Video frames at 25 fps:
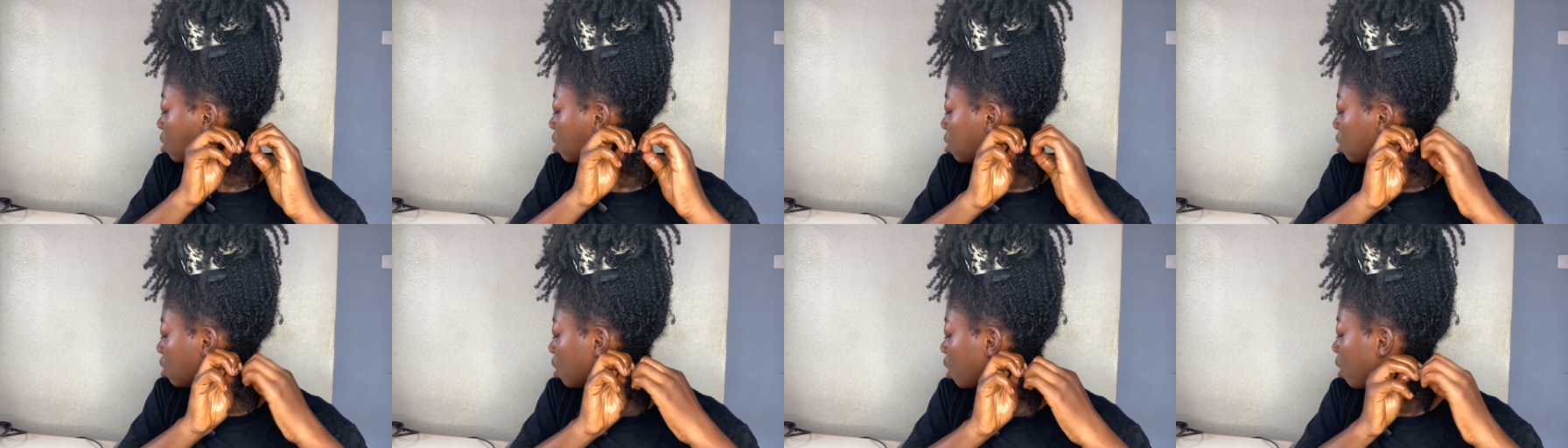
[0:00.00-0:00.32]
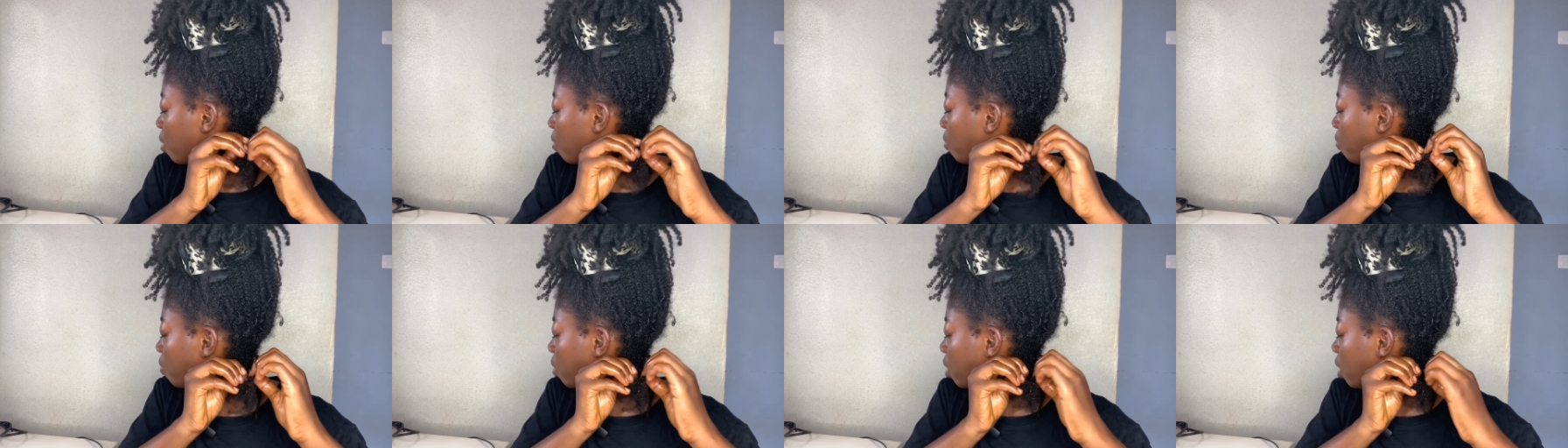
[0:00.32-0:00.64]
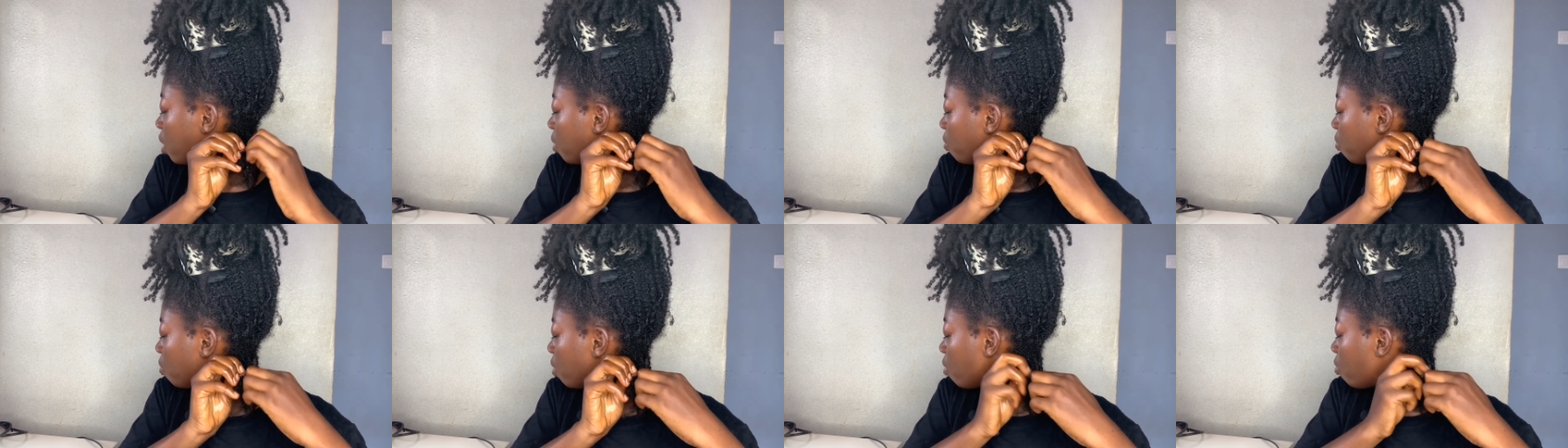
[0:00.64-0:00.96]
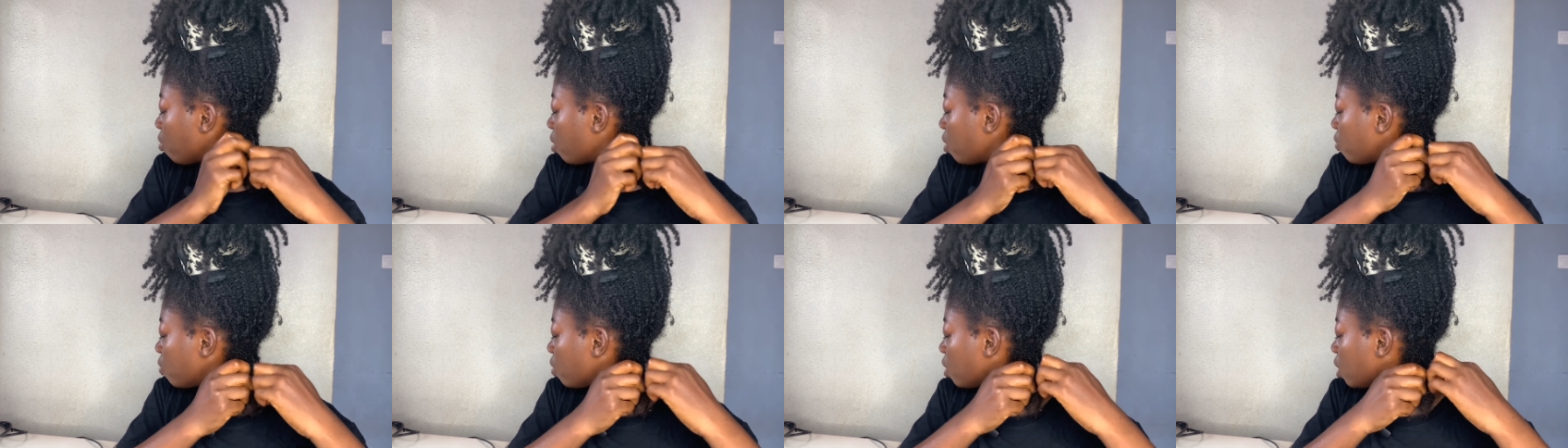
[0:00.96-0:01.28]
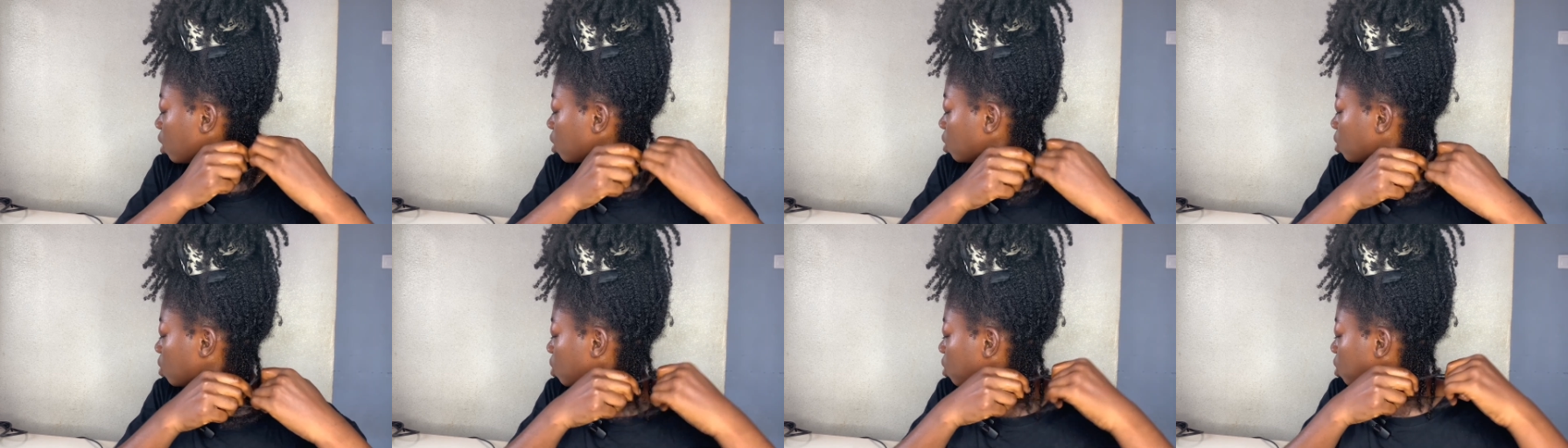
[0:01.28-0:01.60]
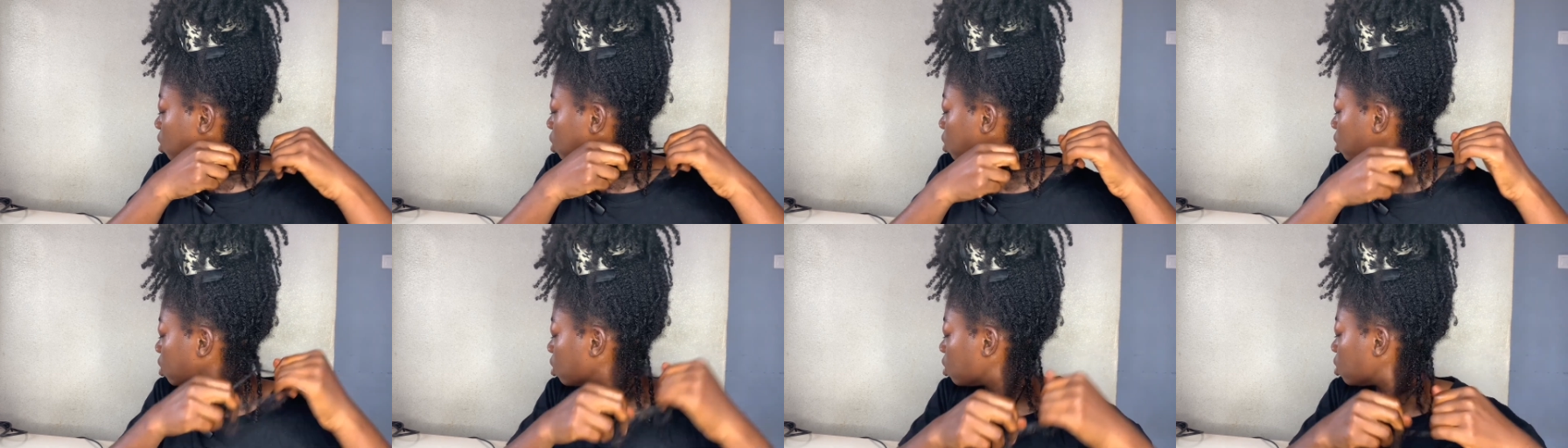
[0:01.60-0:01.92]
They are very, very, very, very
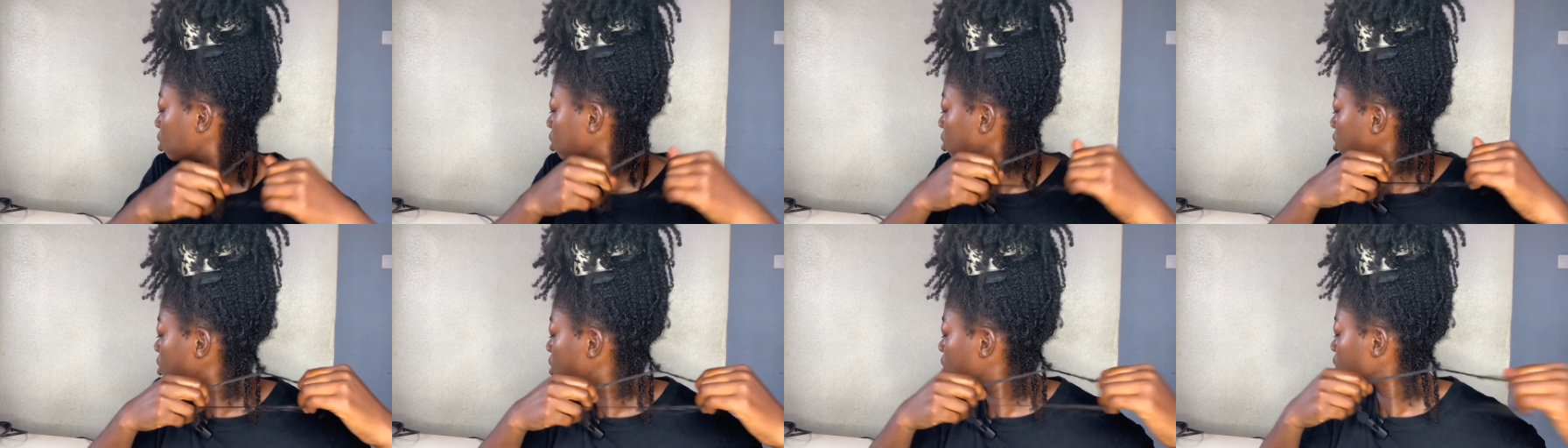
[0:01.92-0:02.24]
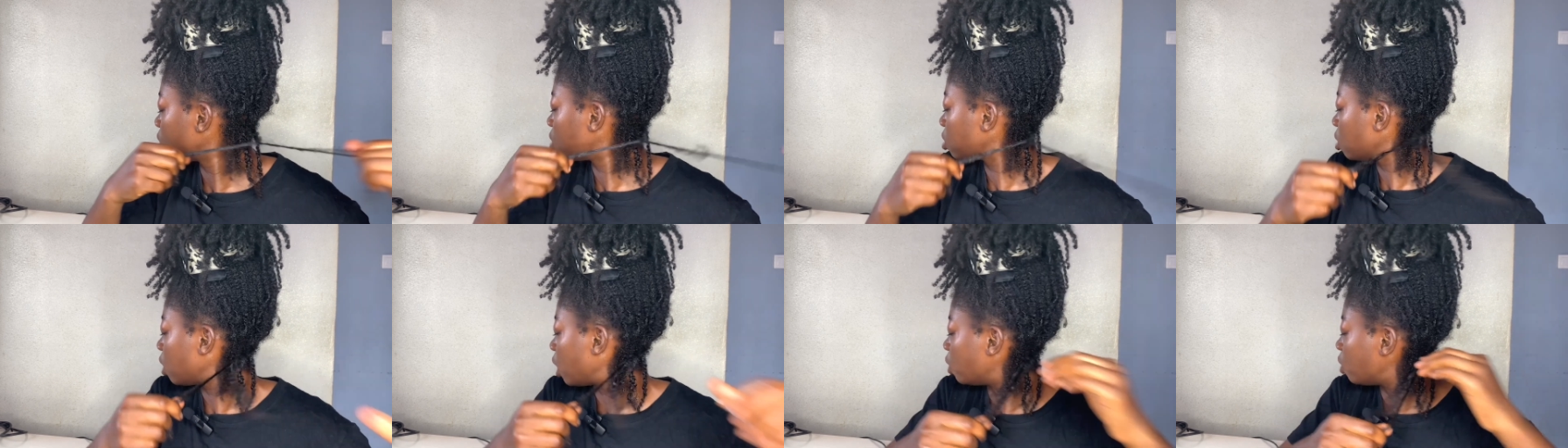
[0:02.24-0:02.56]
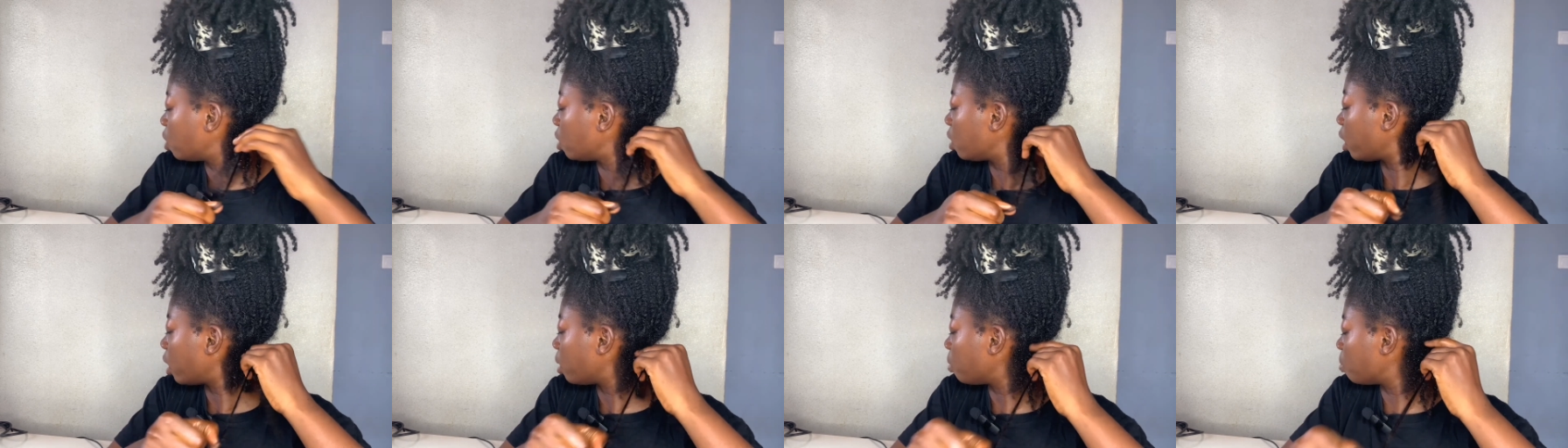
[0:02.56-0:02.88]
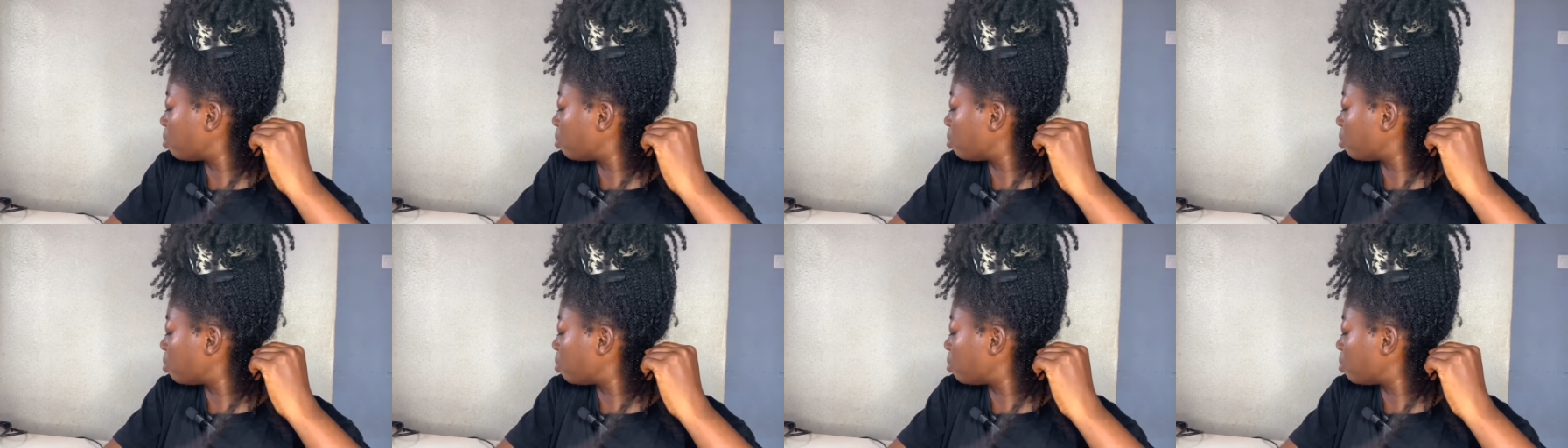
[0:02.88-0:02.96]
annoying. I don't like